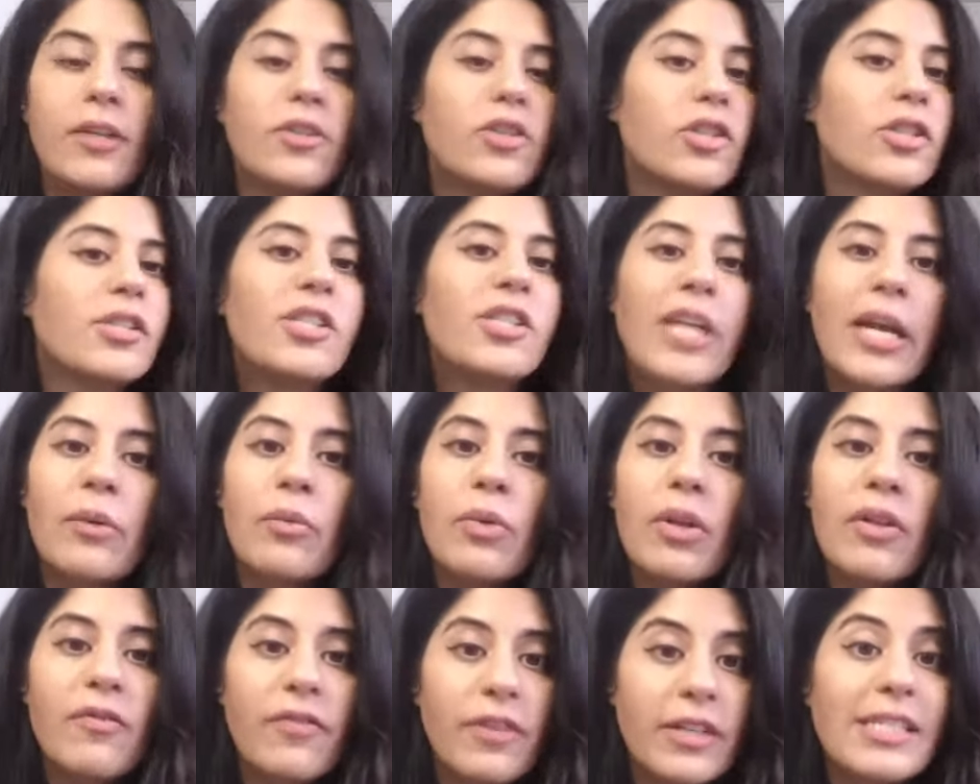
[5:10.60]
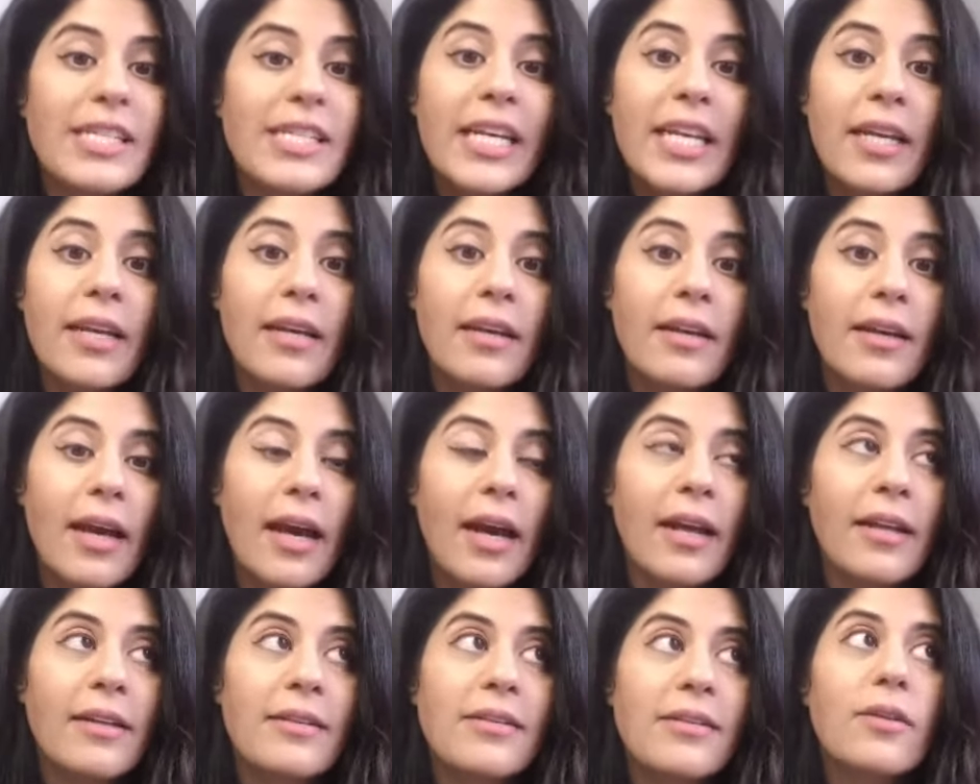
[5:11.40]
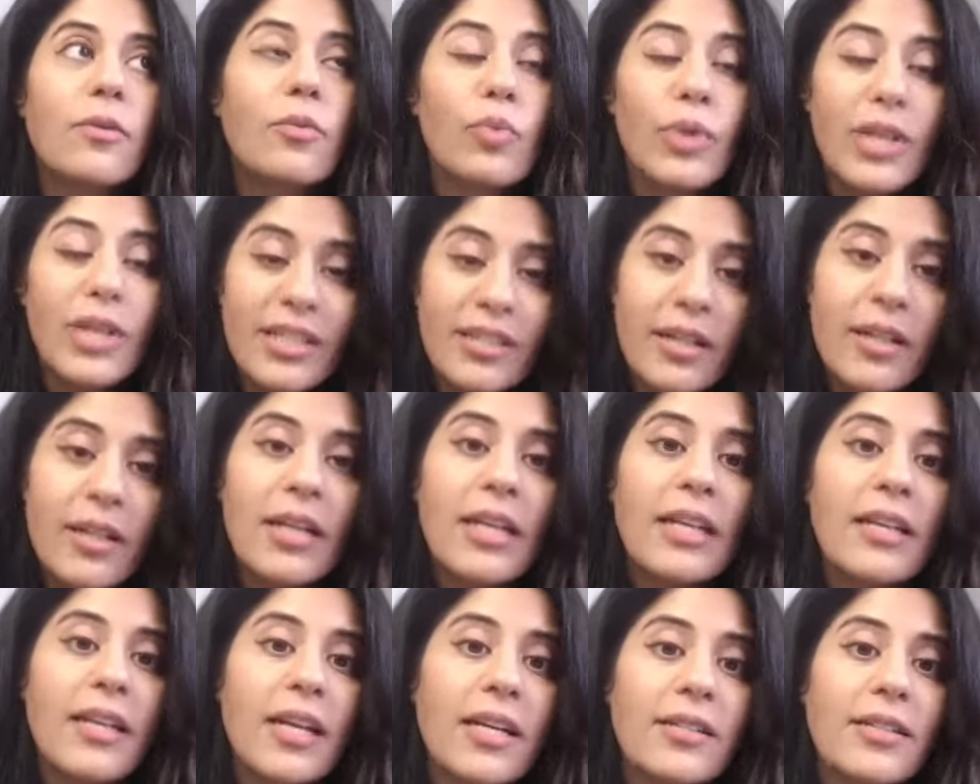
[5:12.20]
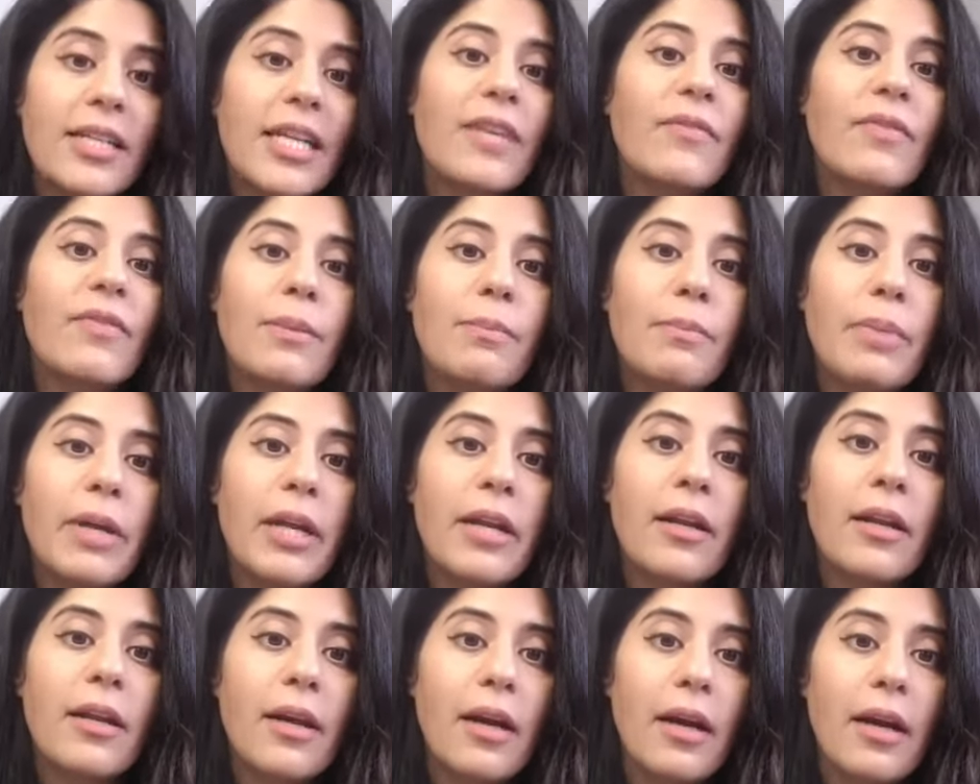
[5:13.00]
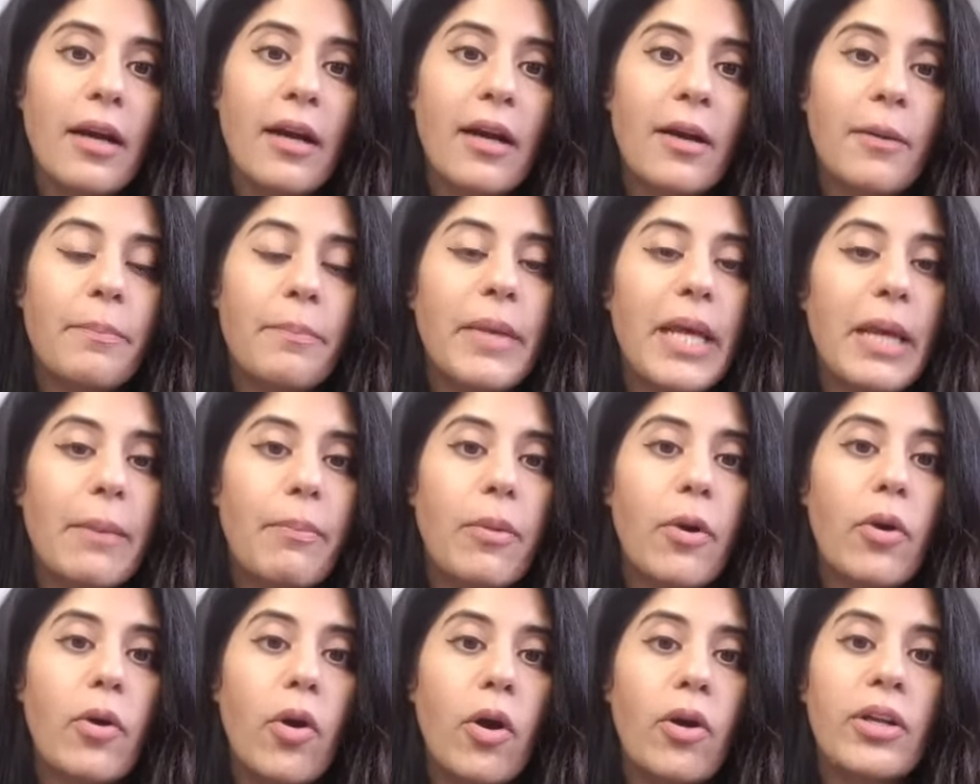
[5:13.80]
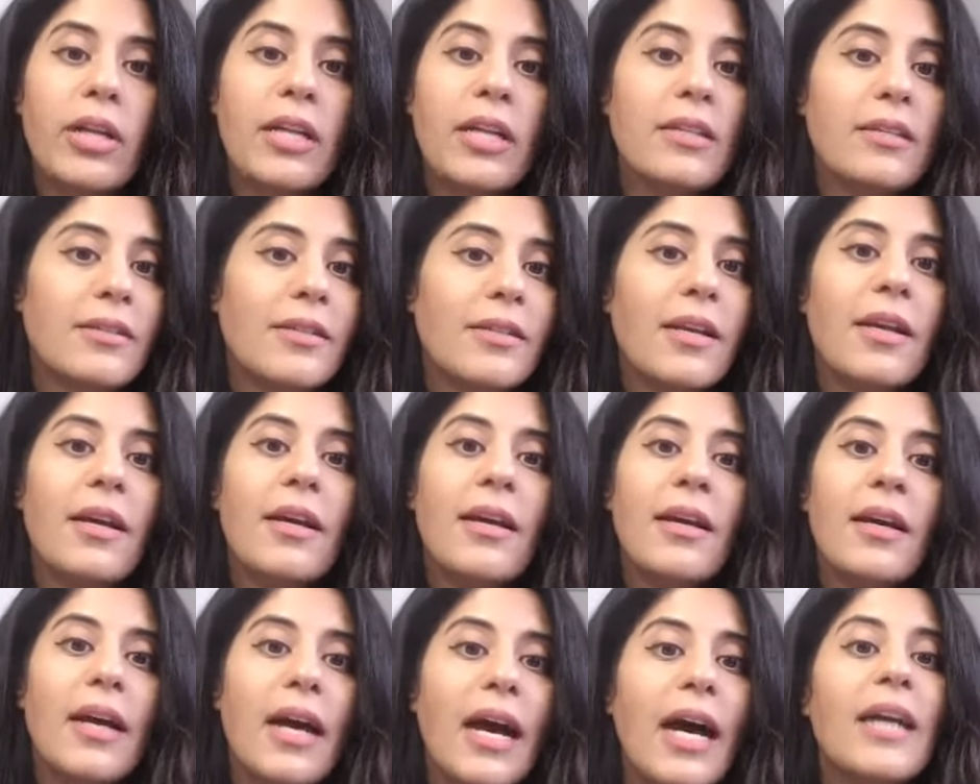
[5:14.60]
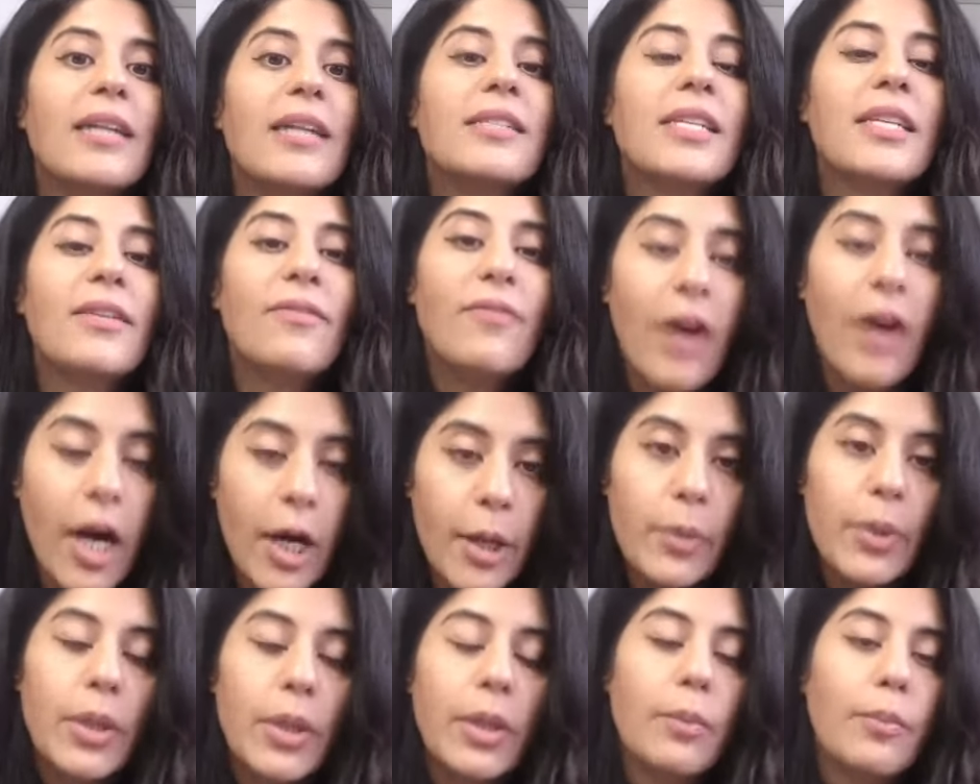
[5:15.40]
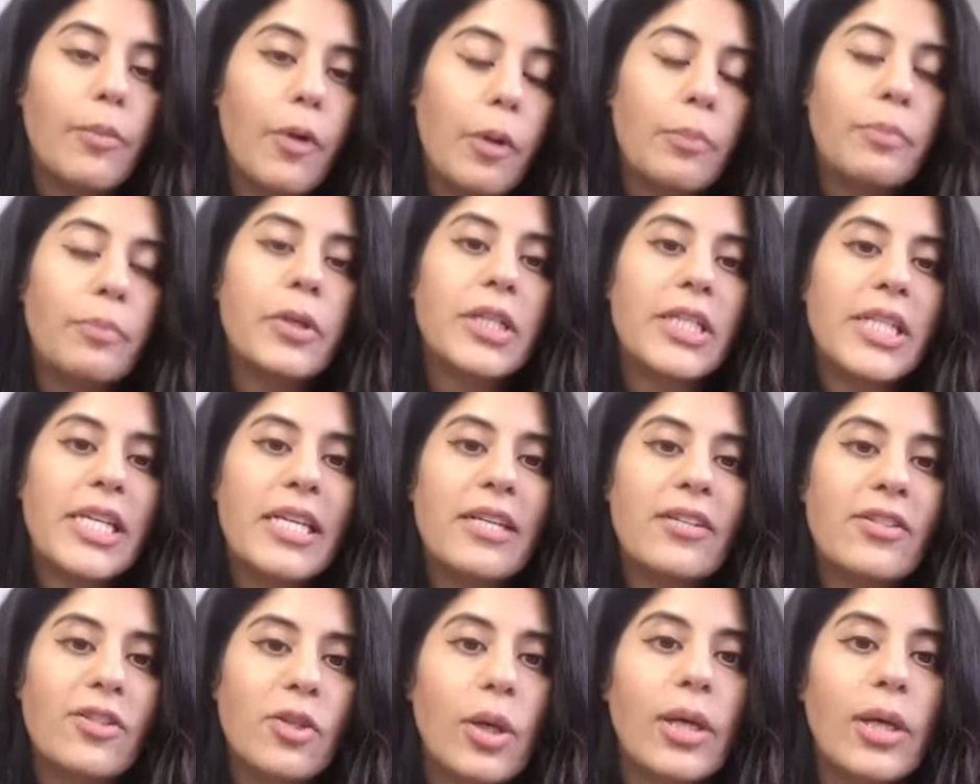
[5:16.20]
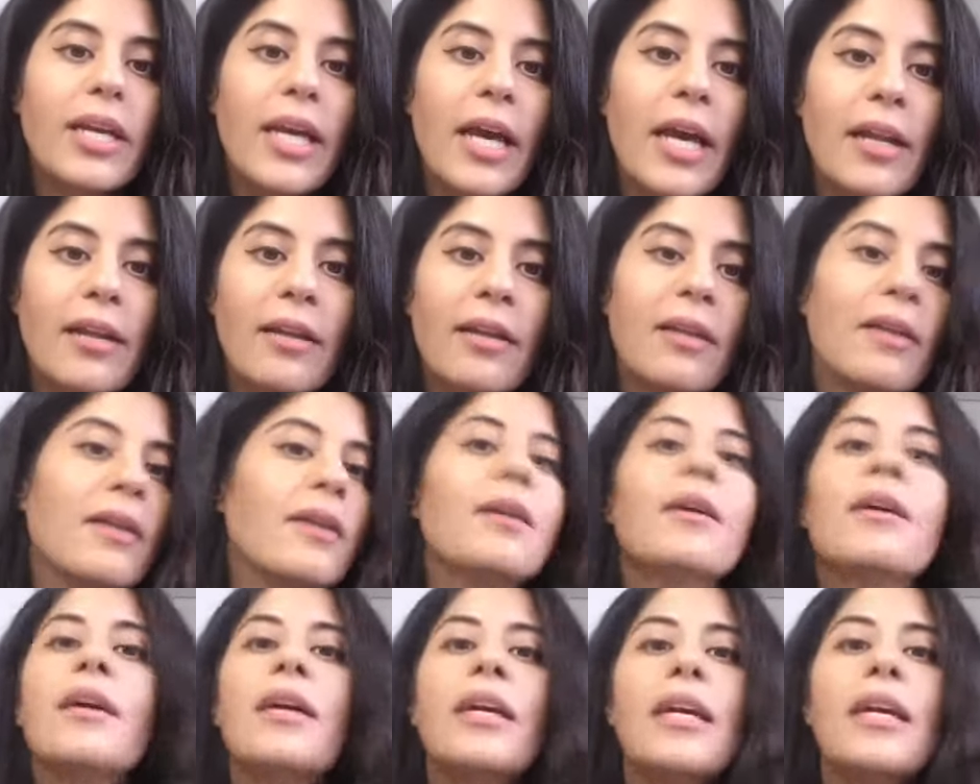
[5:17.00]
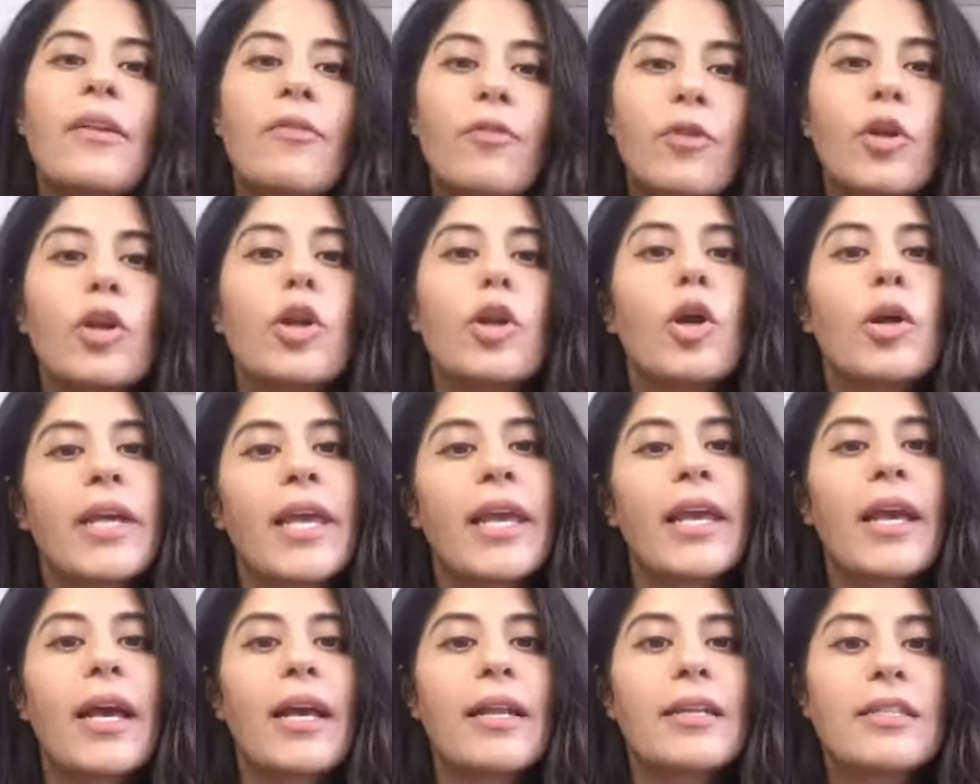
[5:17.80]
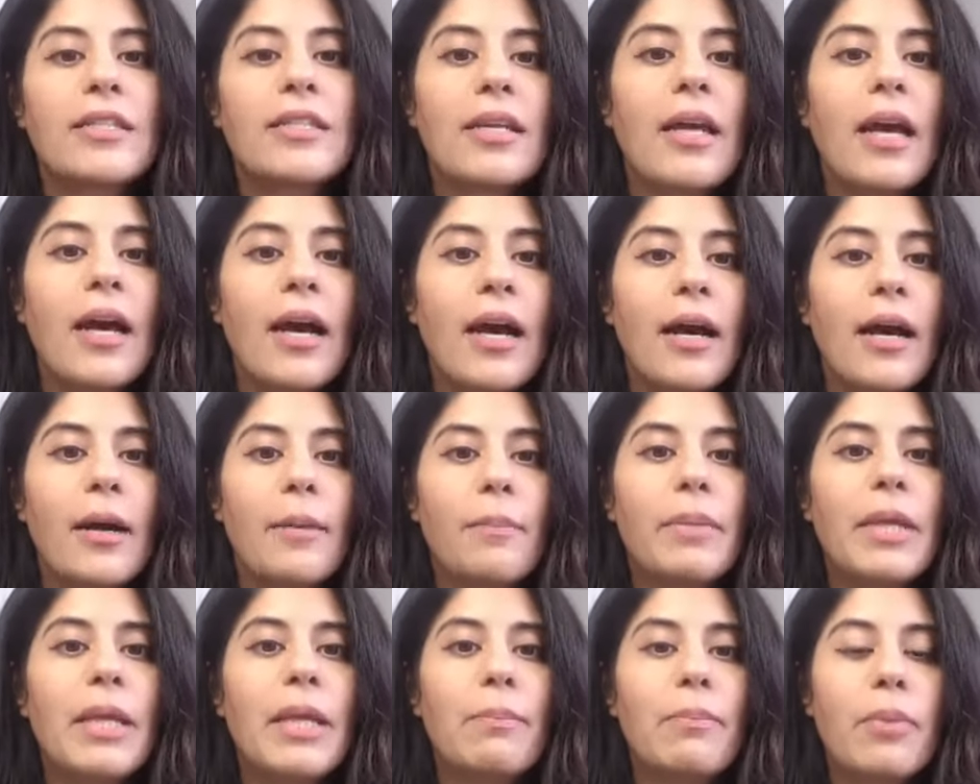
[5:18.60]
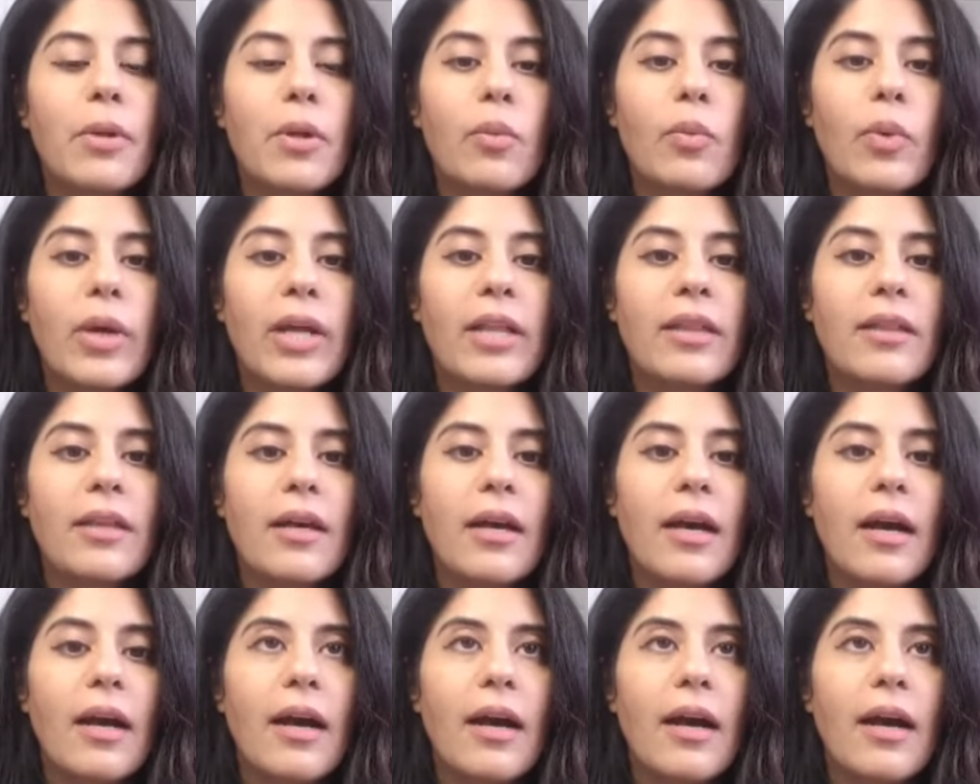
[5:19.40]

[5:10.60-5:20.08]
just general fatigue. And recently, there's even been a paper on its antiviral properties. So again, if you're looking at people with